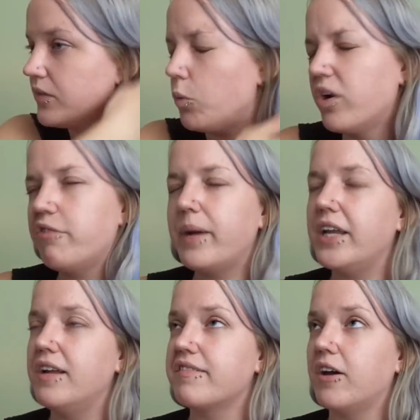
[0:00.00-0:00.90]
one of
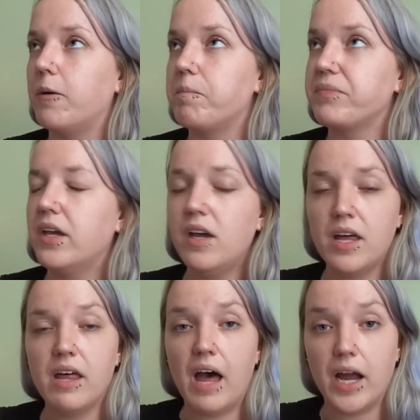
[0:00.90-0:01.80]
mine is,
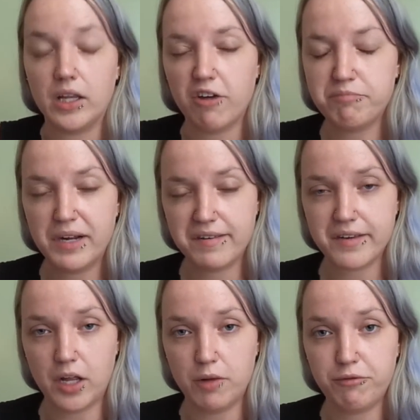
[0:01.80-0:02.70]
I love
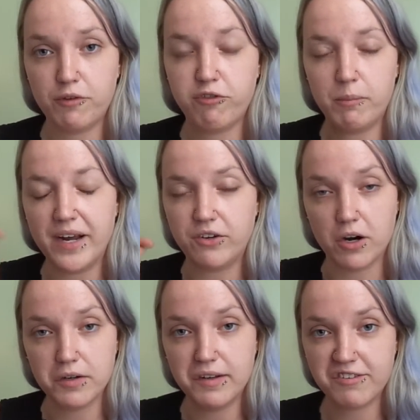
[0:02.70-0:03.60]
myself from my
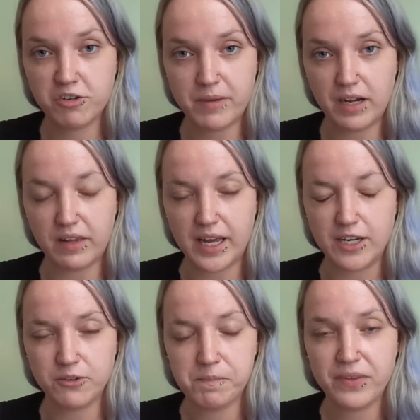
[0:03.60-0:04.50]
darkness to my light,